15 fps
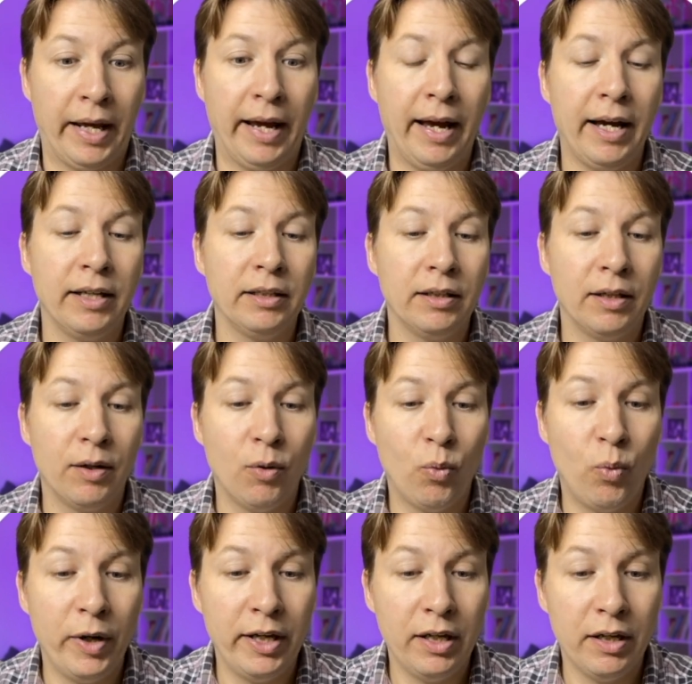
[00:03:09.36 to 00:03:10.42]
and
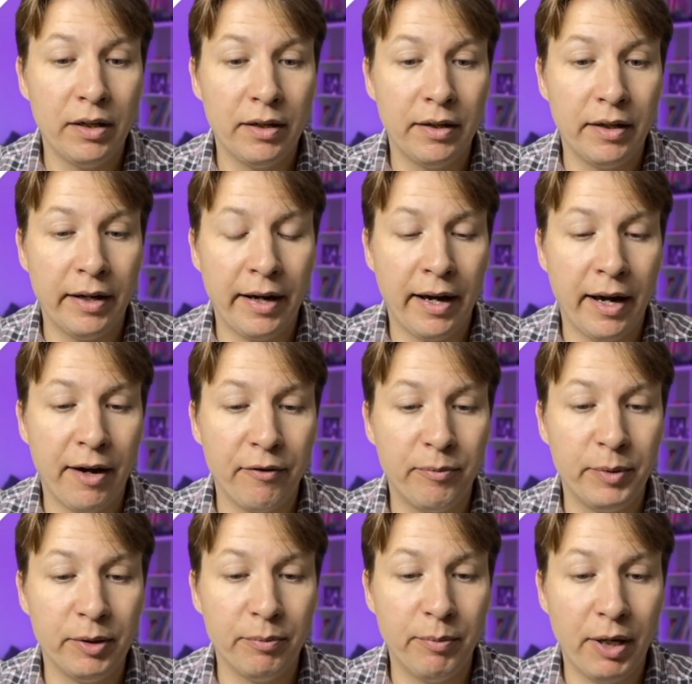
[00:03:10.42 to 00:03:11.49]
we
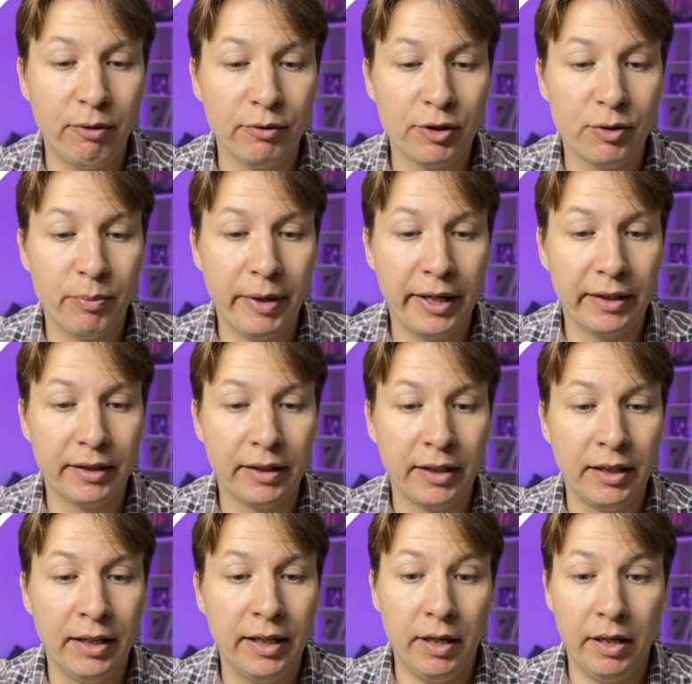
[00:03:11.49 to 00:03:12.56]
have been bounced back
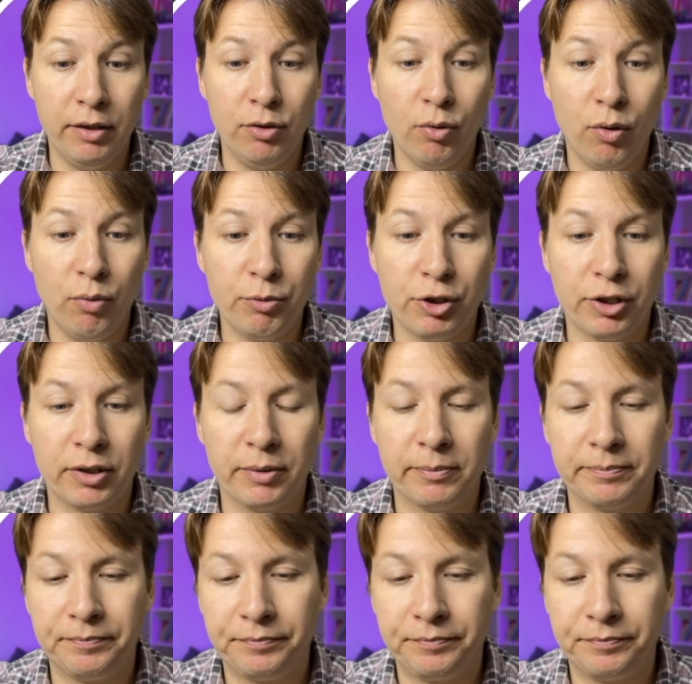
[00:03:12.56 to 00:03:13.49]
a new object.